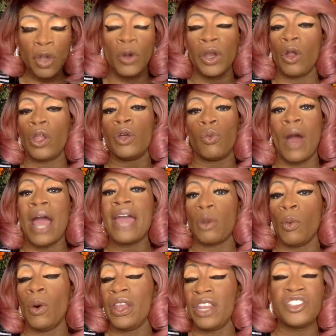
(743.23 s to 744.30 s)
You can only mm.
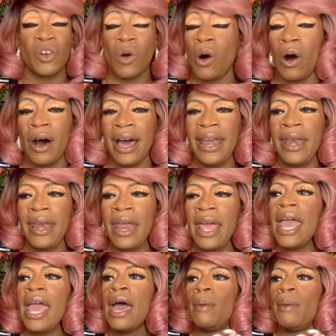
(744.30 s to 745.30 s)
write the one that's mm. on.